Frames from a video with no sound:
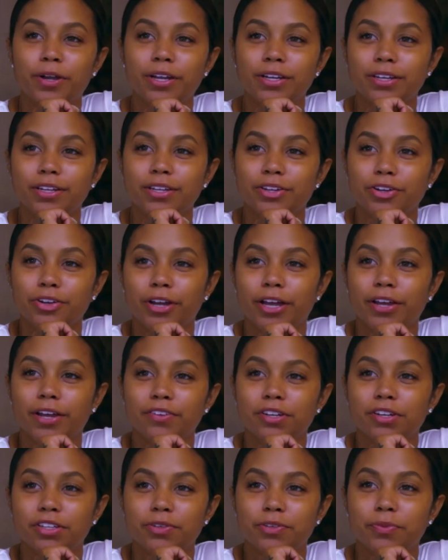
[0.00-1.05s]
at the time. And I
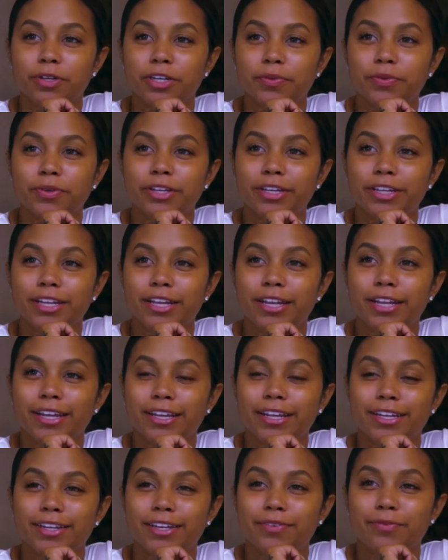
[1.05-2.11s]
was like,
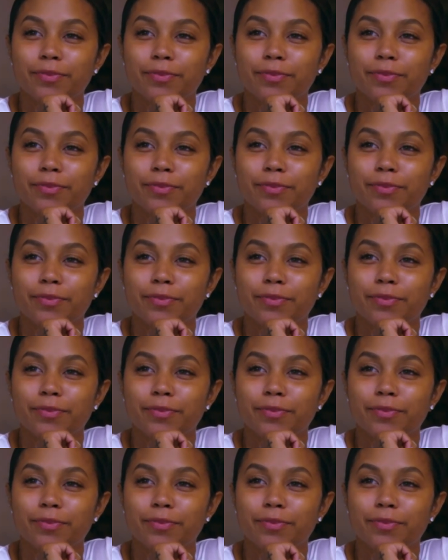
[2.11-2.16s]
you